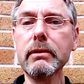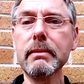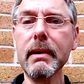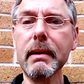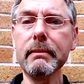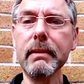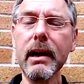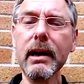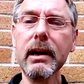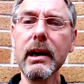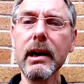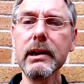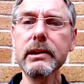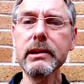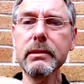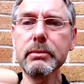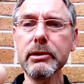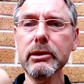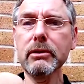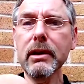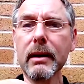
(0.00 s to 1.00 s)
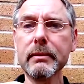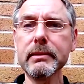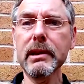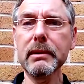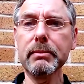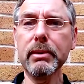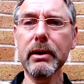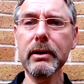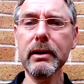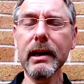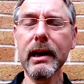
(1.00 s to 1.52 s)
do remember, subscribe
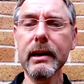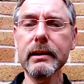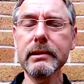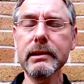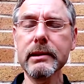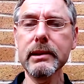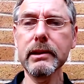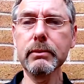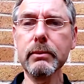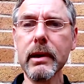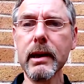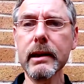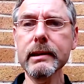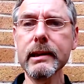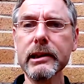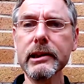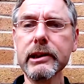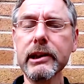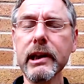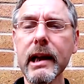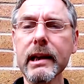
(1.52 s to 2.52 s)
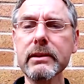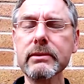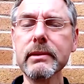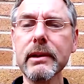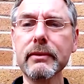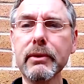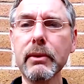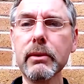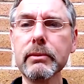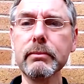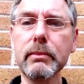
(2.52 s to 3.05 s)
to the this
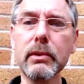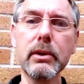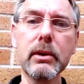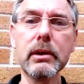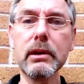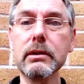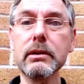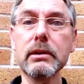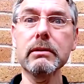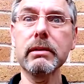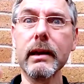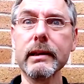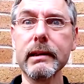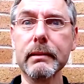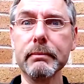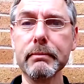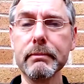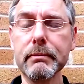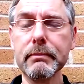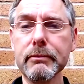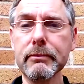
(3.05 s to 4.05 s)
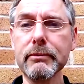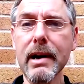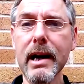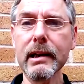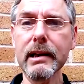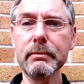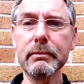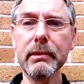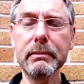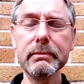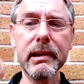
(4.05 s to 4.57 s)
channel if you want more crazy
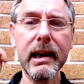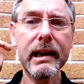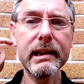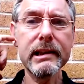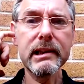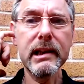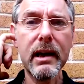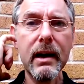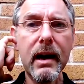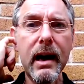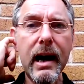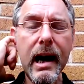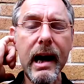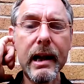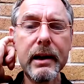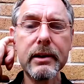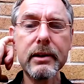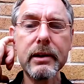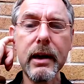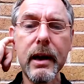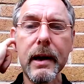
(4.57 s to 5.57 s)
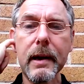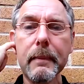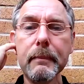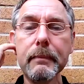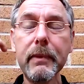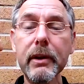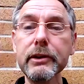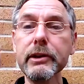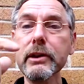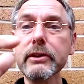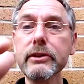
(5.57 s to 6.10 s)
random updates,
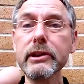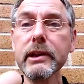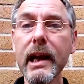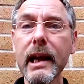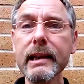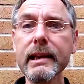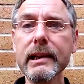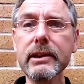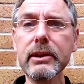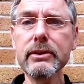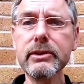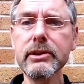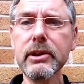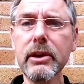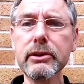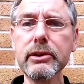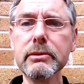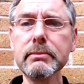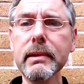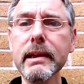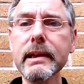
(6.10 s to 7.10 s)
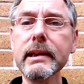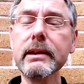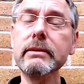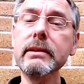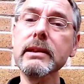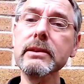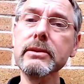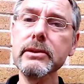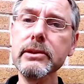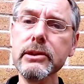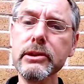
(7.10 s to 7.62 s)
and do share this on social media,
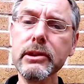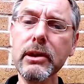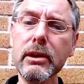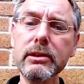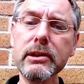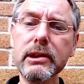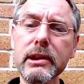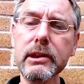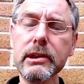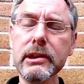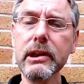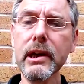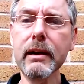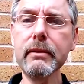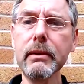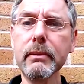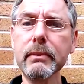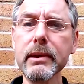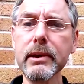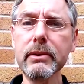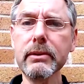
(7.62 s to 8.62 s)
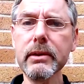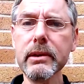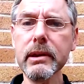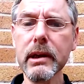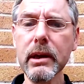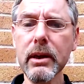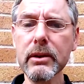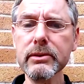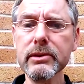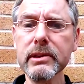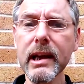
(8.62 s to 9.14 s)
and of course share it with your other
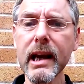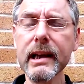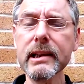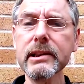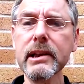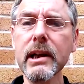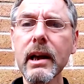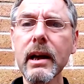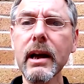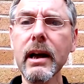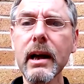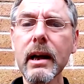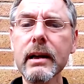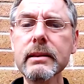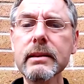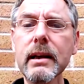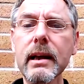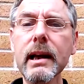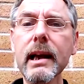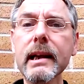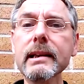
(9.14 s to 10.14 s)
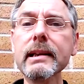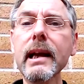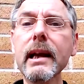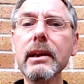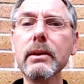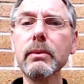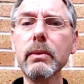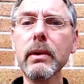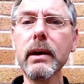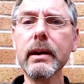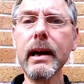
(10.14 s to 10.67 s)
contacts, and let's
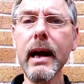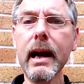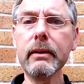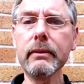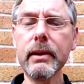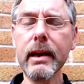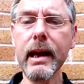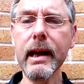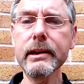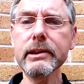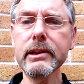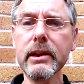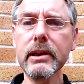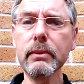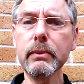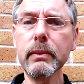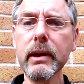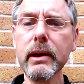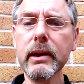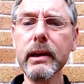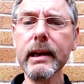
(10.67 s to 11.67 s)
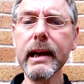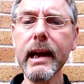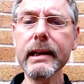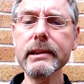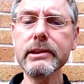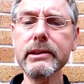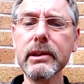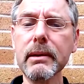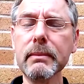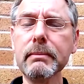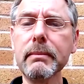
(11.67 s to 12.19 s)
get the word out there so that we could
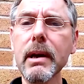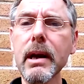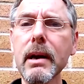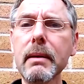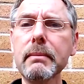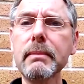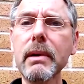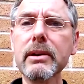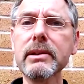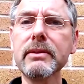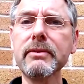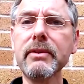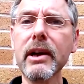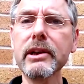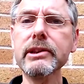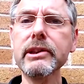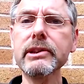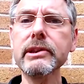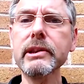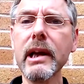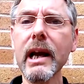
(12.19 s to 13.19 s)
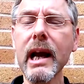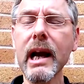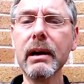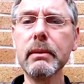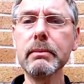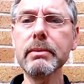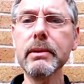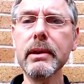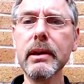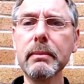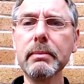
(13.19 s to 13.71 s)
get some motivation to
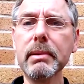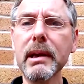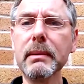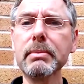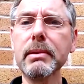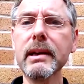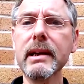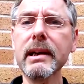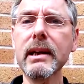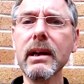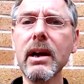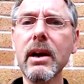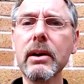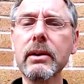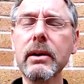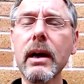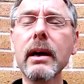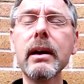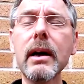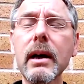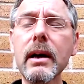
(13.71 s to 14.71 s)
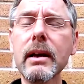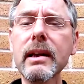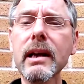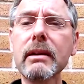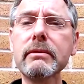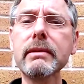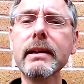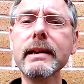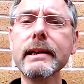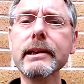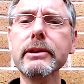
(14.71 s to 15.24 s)
help the people in Ghana.
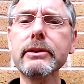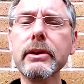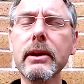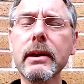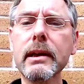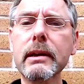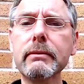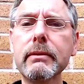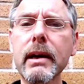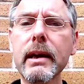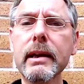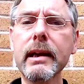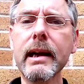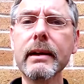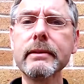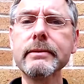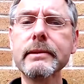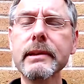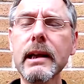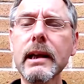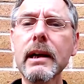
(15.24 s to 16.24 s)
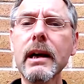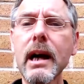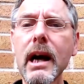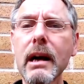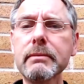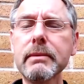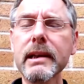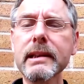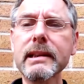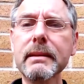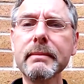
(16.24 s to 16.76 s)
They're really struggling right now.
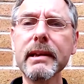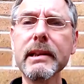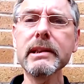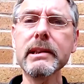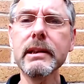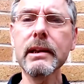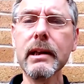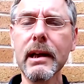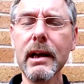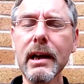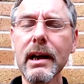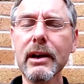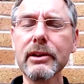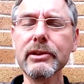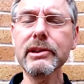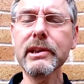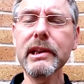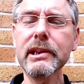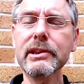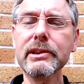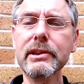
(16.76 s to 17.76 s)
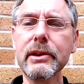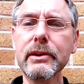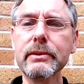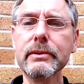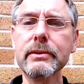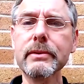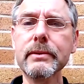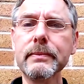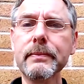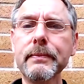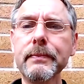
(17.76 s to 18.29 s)
I'm Rick Timmis. I'll see you
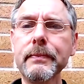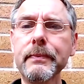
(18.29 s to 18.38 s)
soon.